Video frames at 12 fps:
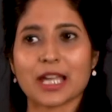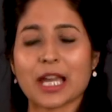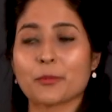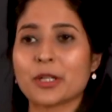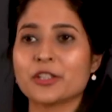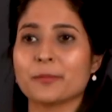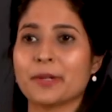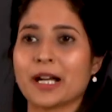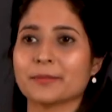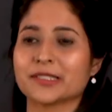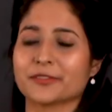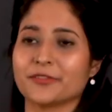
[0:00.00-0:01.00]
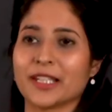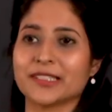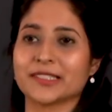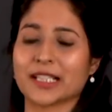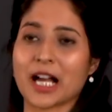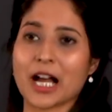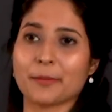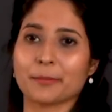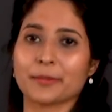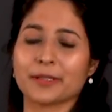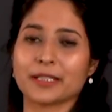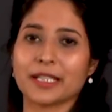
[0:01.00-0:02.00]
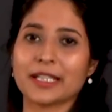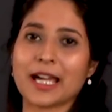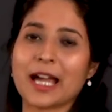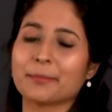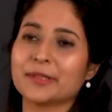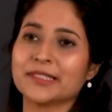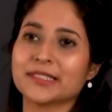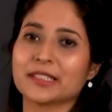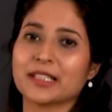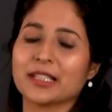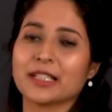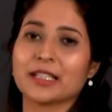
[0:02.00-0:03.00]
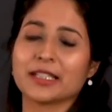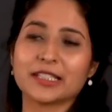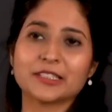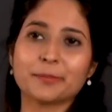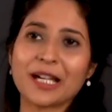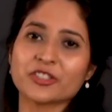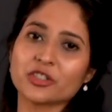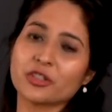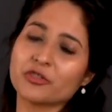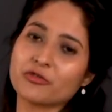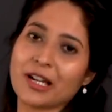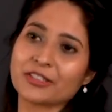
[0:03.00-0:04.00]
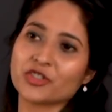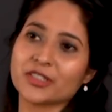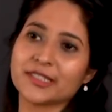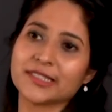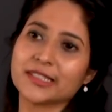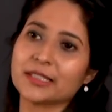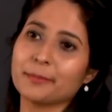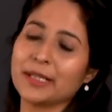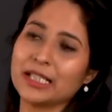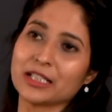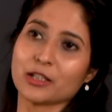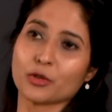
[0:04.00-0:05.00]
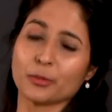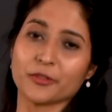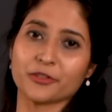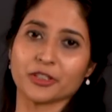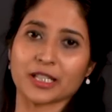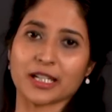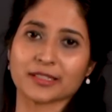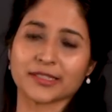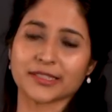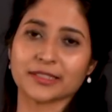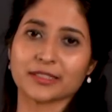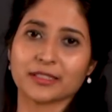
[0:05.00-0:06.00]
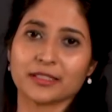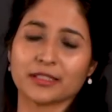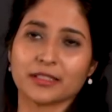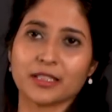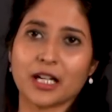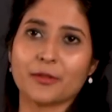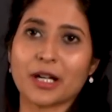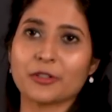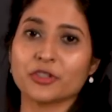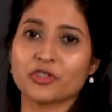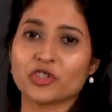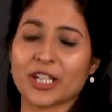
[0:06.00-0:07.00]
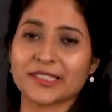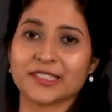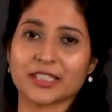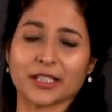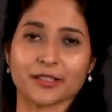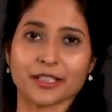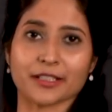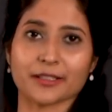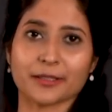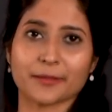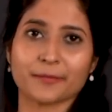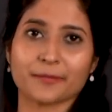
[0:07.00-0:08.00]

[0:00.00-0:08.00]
And when your palms are facing up, it happens, the expansion contraction is in the middle lobe of your lungs, around your chest area.